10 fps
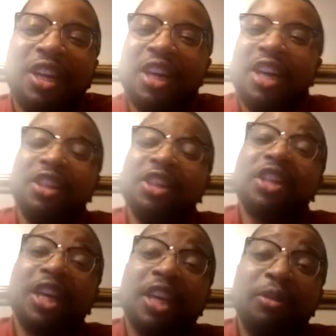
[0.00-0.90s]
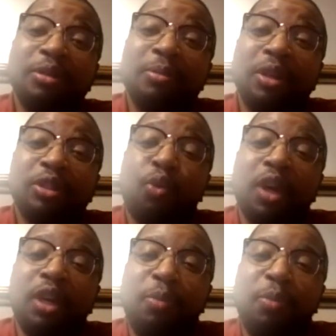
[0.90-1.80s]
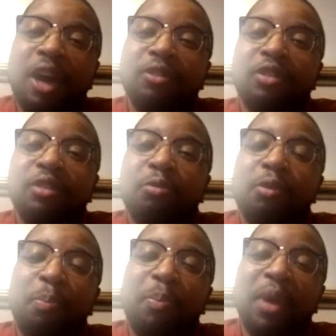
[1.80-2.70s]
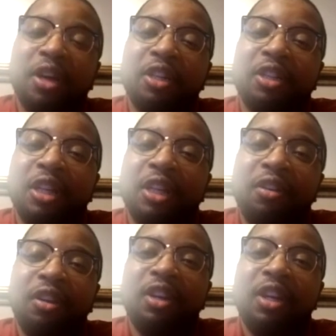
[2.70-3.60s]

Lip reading: He looked like he was about 20 pounds bigger than